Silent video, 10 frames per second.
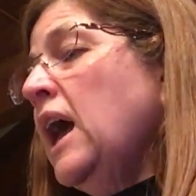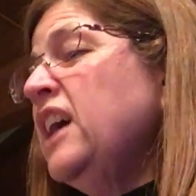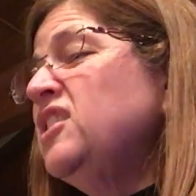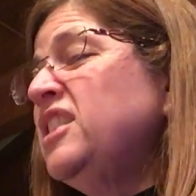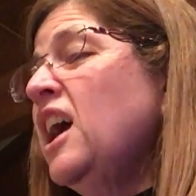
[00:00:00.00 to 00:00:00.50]

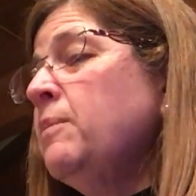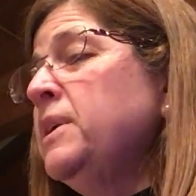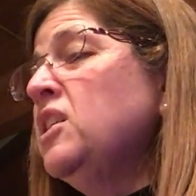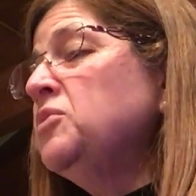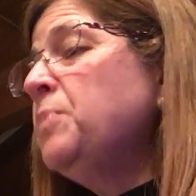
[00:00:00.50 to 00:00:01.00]
I could tell
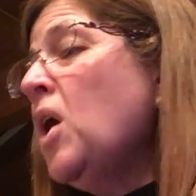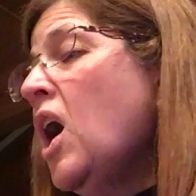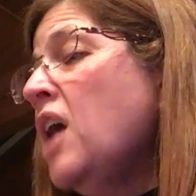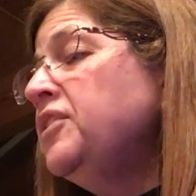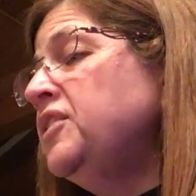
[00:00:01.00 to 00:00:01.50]
because
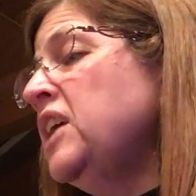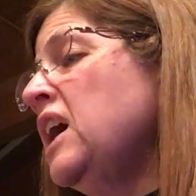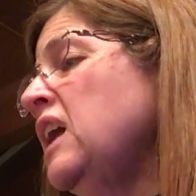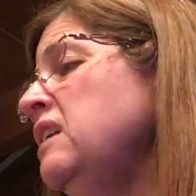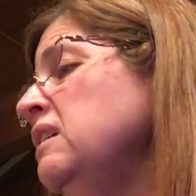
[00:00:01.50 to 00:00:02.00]
Paul
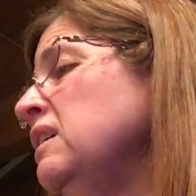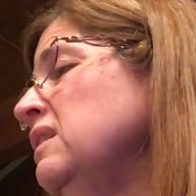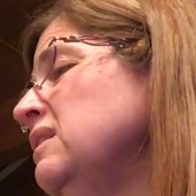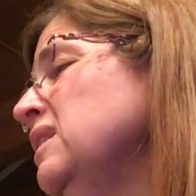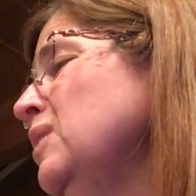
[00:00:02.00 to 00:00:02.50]
said
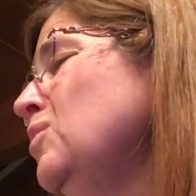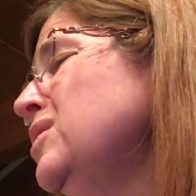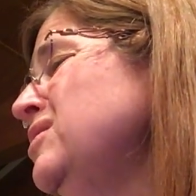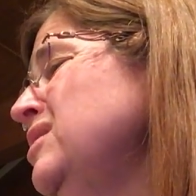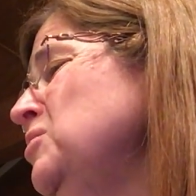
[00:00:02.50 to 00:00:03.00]
I
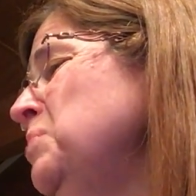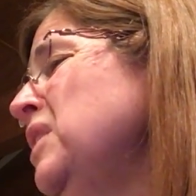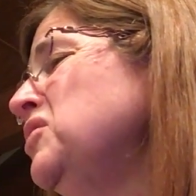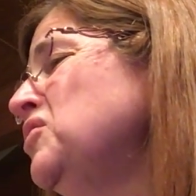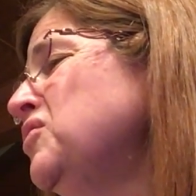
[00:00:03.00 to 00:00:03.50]
wasn't his best